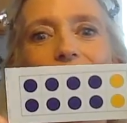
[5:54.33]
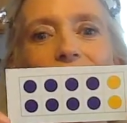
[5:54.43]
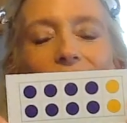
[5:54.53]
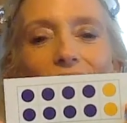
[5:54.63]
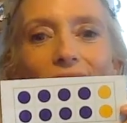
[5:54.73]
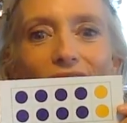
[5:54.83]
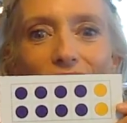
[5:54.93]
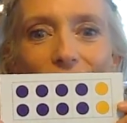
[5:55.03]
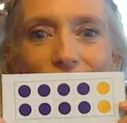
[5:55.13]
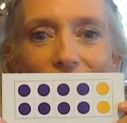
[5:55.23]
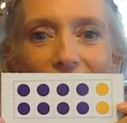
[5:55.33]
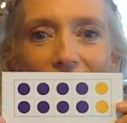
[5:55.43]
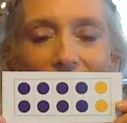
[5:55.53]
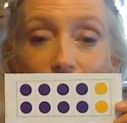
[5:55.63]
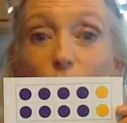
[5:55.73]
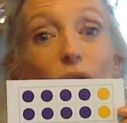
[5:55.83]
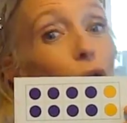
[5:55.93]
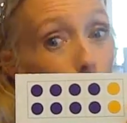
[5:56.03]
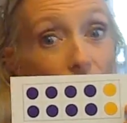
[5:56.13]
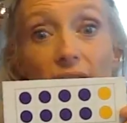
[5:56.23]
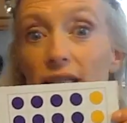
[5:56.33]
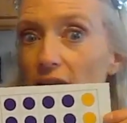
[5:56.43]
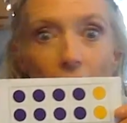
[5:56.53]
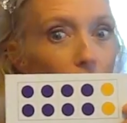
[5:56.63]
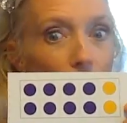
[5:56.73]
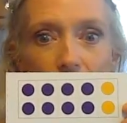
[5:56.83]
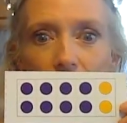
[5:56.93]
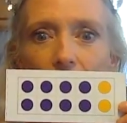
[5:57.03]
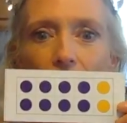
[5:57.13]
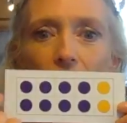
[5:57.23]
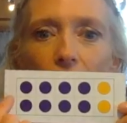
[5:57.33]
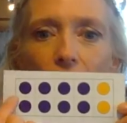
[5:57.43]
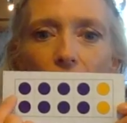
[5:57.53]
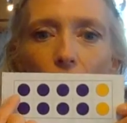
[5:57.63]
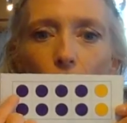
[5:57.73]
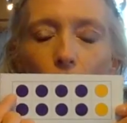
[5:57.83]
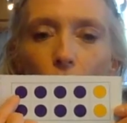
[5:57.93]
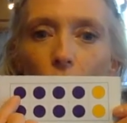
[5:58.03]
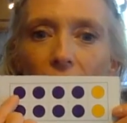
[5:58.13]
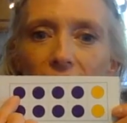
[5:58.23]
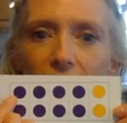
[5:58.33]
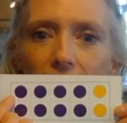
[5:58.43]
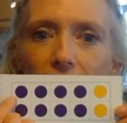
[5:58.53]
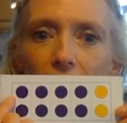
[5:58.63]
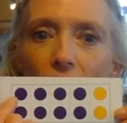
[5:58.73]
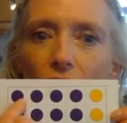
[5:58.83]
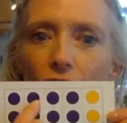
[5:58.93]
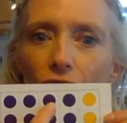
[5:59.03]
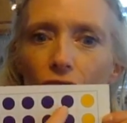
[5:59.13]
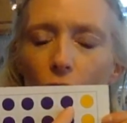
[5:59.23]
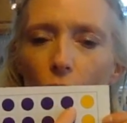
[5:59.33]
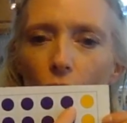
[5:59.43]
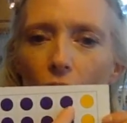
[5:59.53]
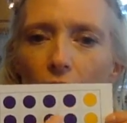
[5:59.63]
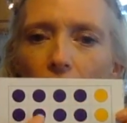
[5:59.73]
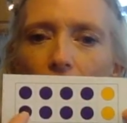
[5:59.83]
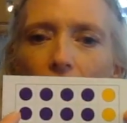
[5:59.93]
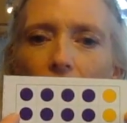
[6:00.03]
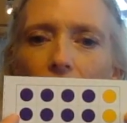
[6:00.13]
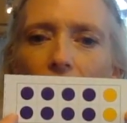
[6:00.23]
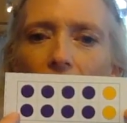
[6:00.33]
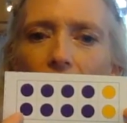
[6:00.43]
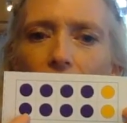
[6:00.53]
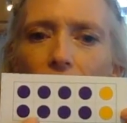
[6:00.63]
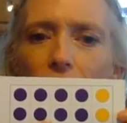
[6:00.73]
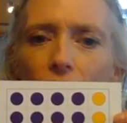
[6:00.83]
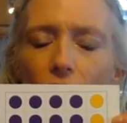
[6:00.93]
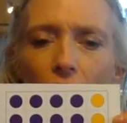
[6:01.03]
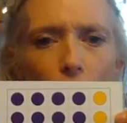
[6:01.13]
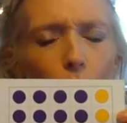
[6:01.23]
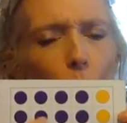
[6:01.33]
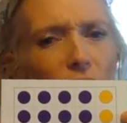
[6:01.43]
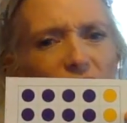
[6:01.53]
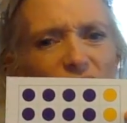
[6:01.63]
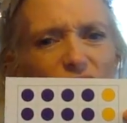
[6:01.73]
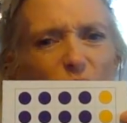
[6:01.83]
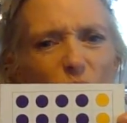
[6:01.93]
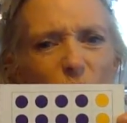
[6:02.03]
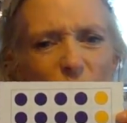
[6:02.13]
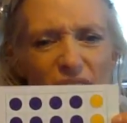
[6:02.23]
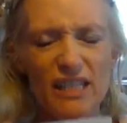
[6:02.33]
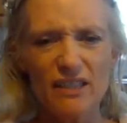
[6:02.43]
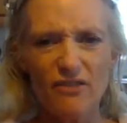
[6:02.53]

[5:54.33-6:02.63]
Let's check. So we know we had 10 altogether. Ooh, I see a 4 and what's 4 plus